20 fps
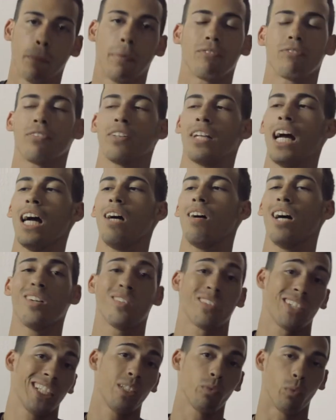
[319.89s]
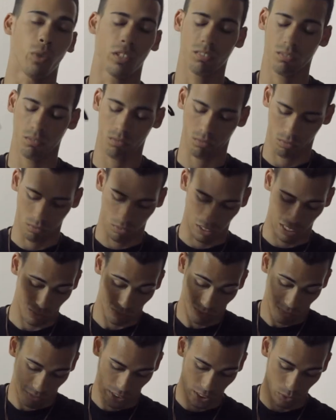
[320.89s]
But for now, I don't need one. I
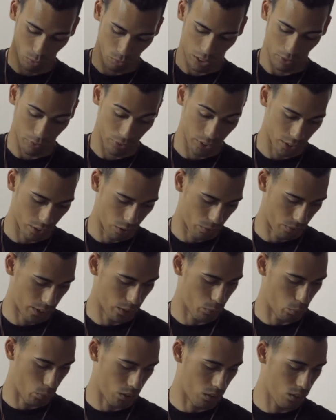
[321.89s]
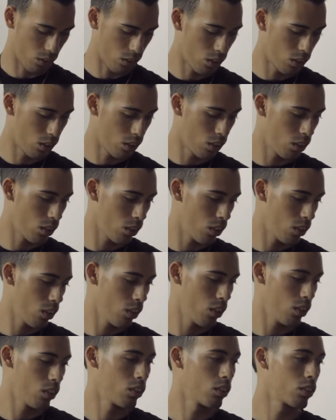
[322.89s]
don't need, I really don't need
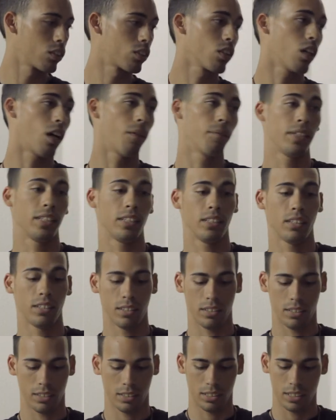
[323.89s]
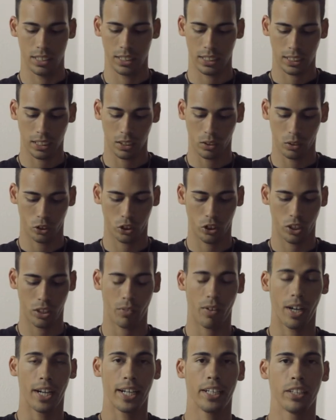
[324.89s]
one. I mean, this little trick
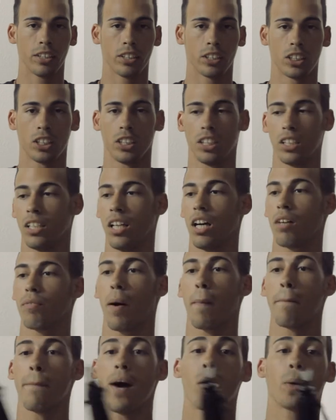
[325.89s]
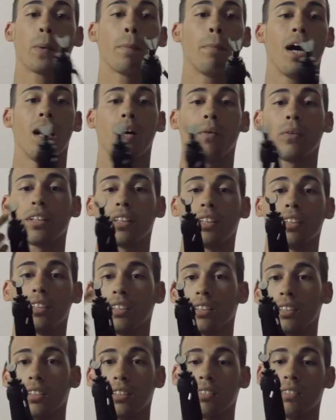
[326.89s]
right here is good enough. A monopod with the,
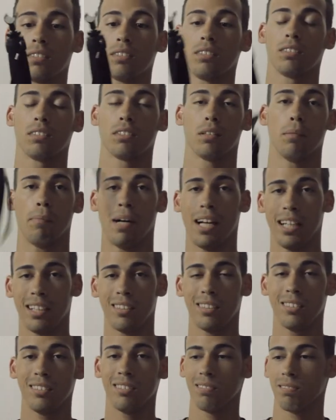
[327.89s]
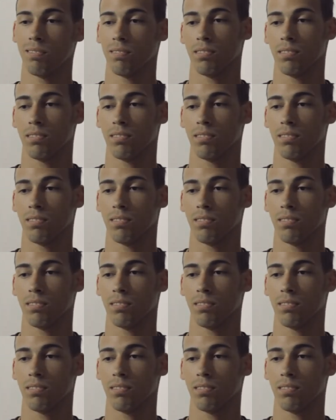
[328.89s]
the Nikon.